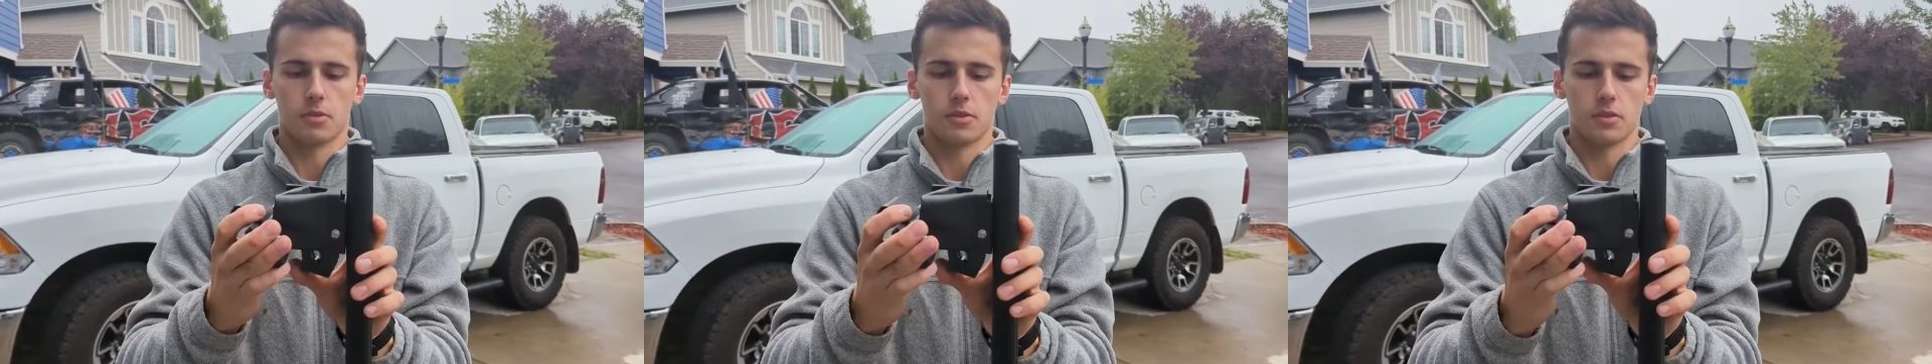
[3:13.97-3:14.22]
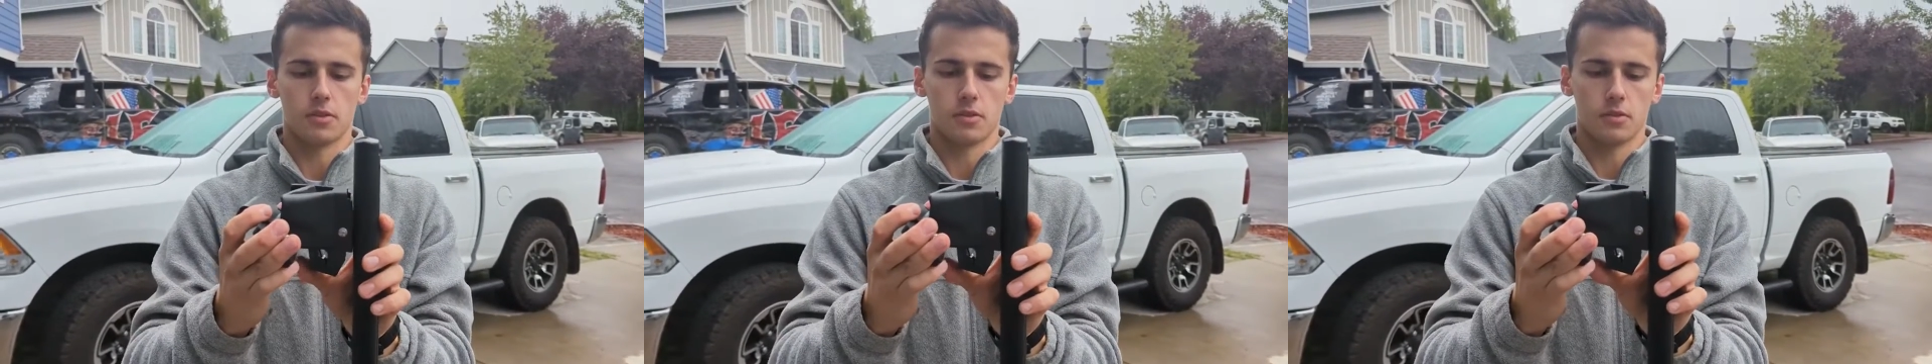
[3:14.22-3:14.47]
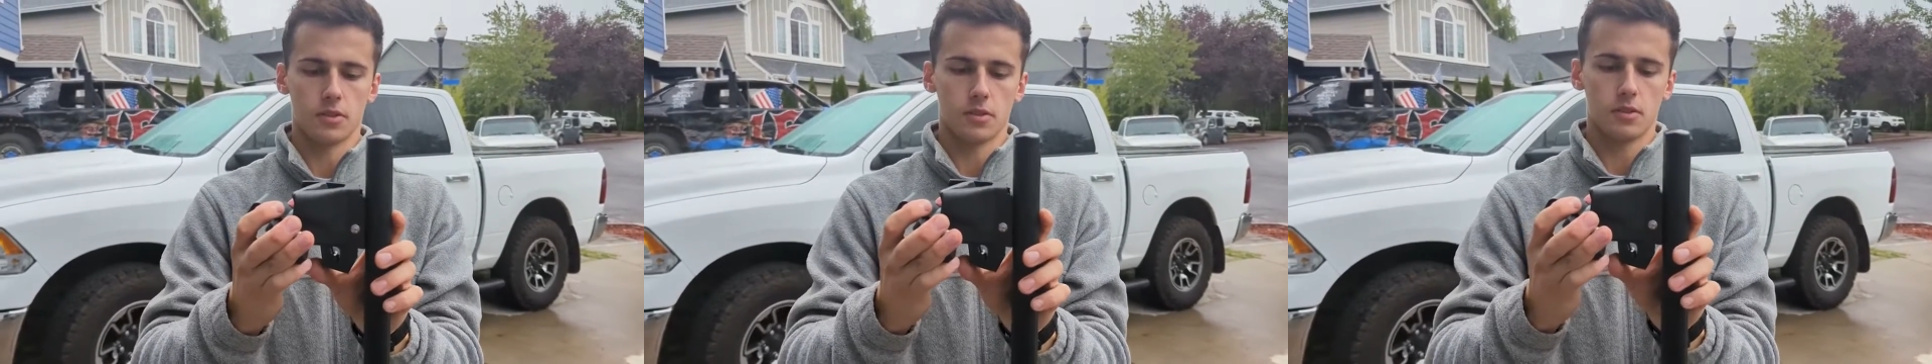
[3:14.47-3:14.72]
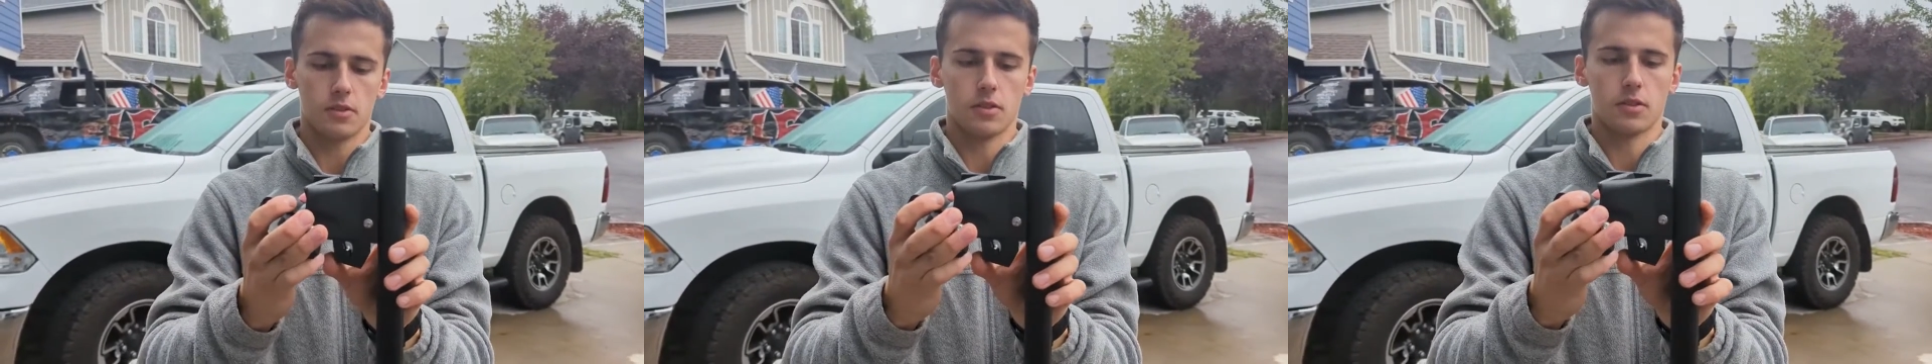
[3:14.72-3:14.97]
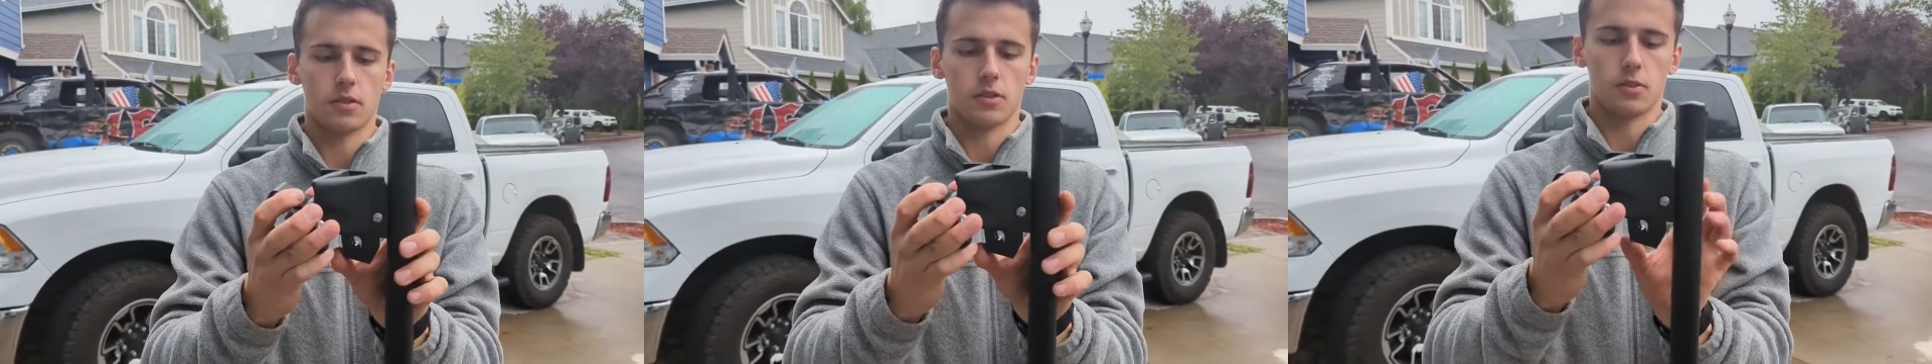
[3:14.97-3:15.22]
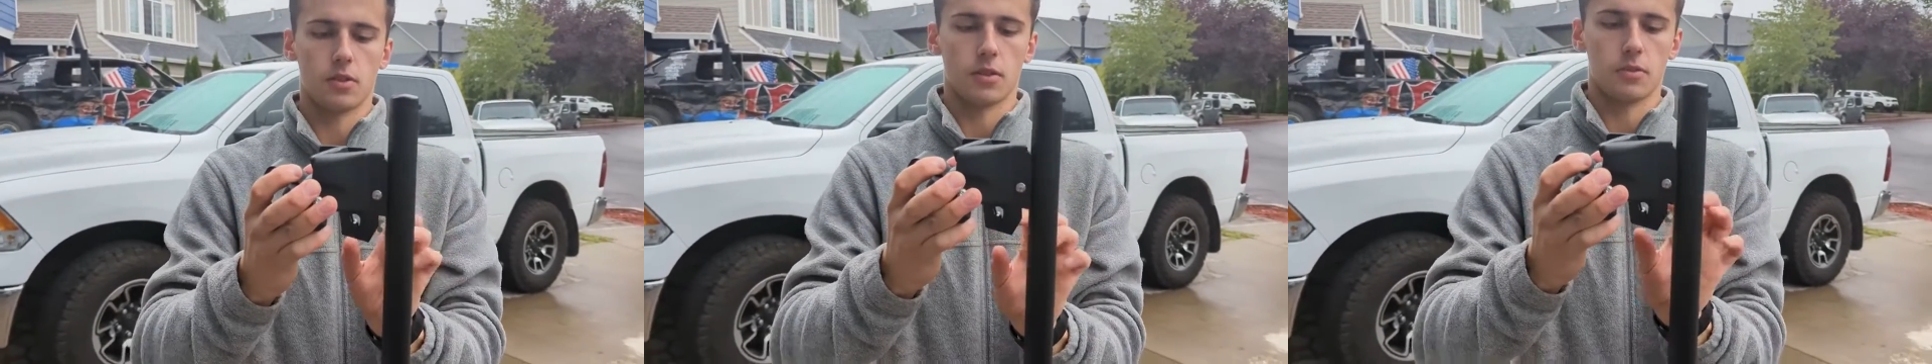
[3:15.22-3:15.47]
position of this,
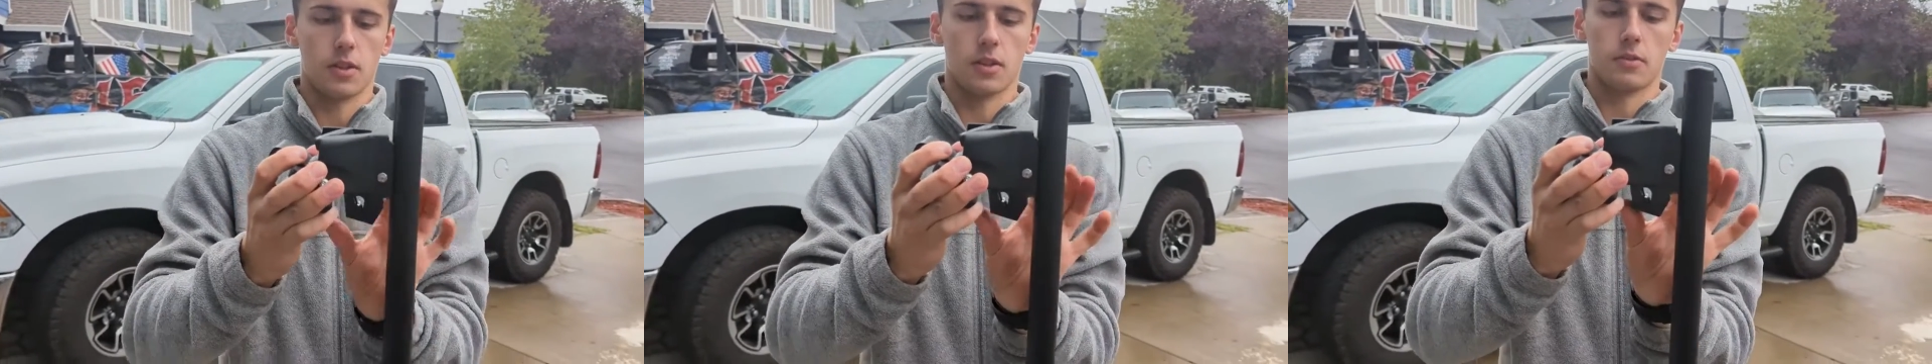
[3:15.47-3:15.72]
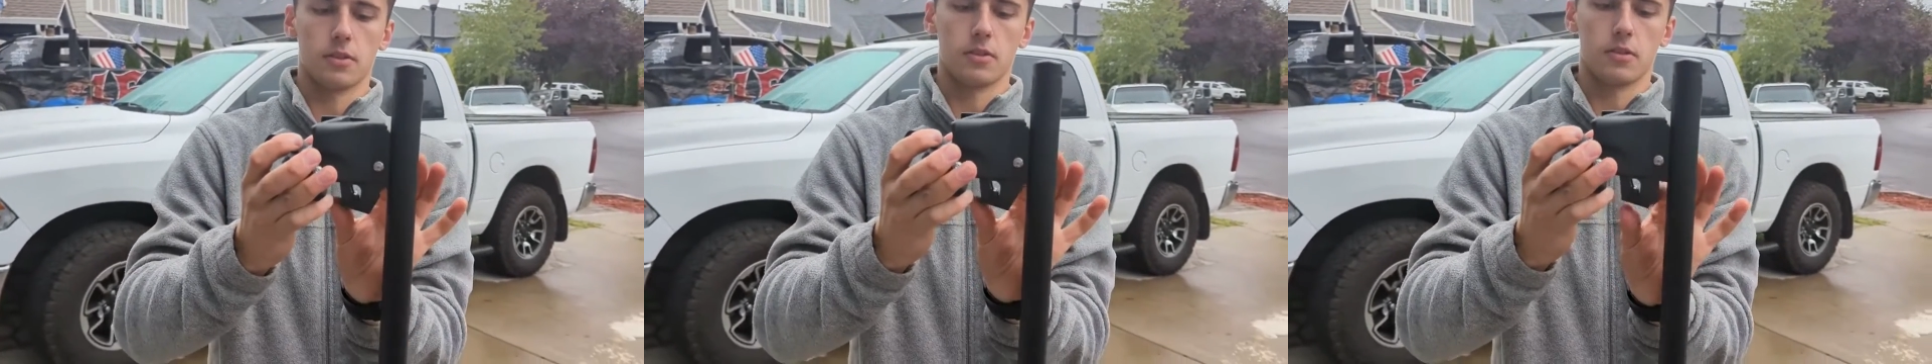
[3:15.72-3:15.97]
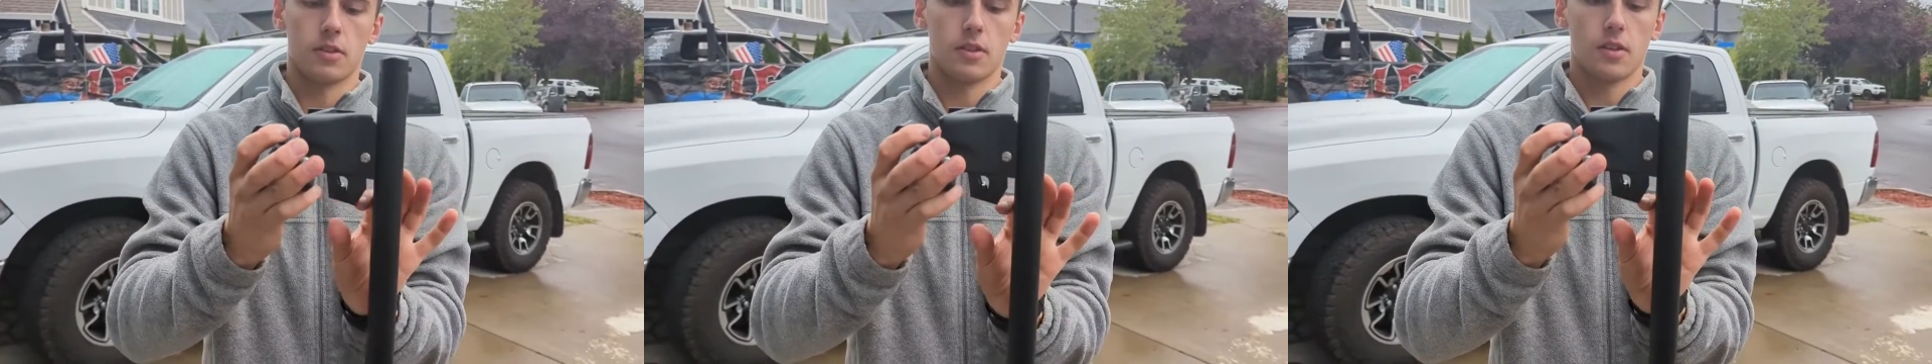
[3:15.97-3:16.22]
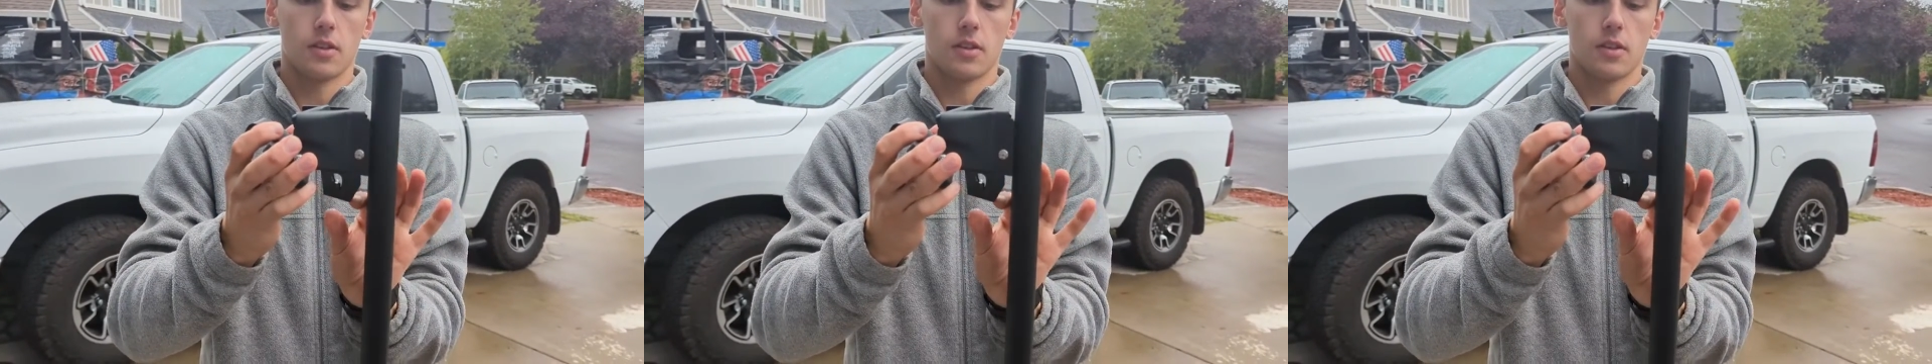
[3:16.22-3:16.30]
you have to have this